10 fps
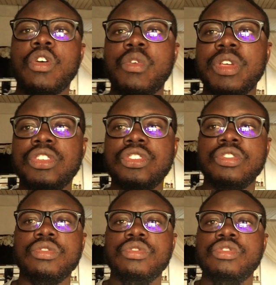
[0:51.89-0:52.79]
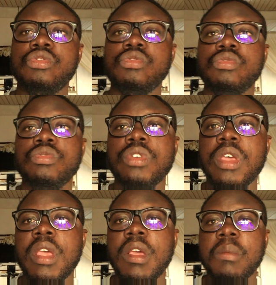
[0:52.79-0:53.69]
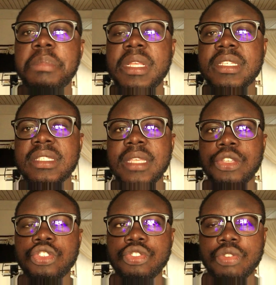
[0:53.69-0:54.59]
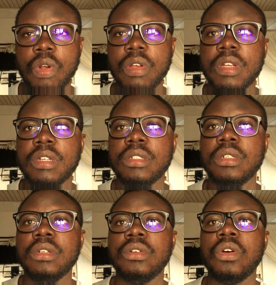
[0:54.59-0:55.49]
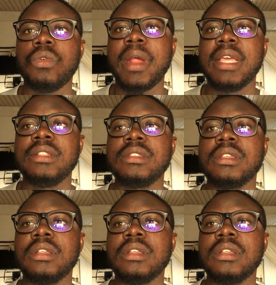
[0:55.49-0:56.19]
urge you to please stay strong, all right?